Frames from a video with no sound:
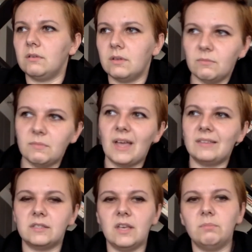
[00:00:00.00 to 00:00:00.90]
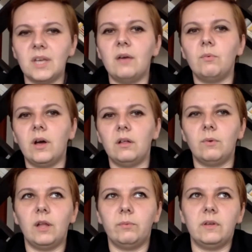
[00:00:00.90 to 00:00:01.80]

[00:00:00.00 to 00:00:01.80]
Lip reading: at the same time, while we